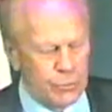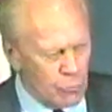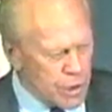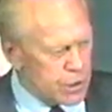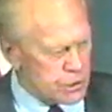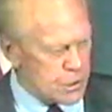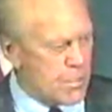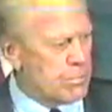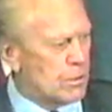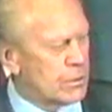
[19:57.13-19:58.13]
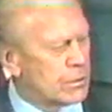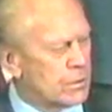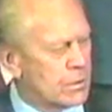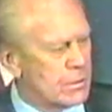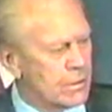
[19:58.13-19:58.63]
we assembled
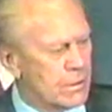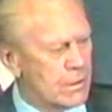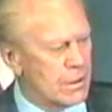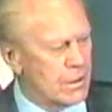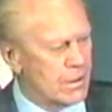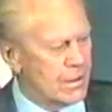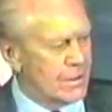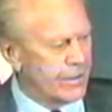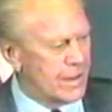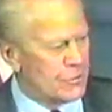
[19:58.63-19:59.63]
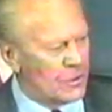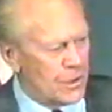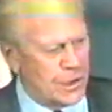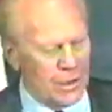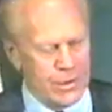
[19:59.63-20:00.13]
that
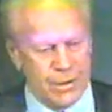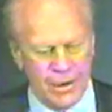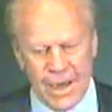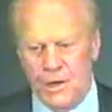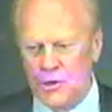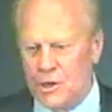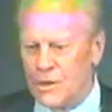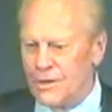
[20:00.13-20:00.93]
the landing